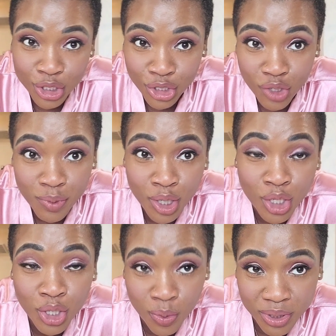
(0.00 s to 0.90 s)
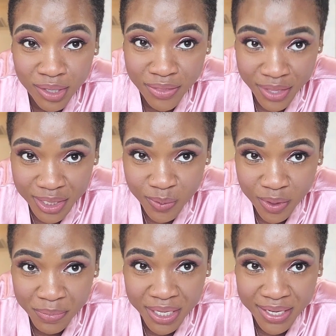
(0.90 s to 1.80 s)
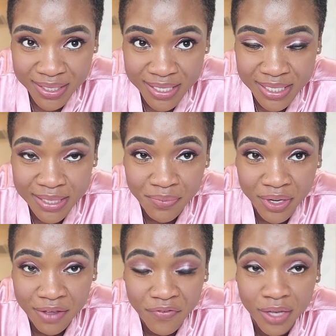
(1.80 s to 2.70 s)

to zoom in close on this one because this is something I feel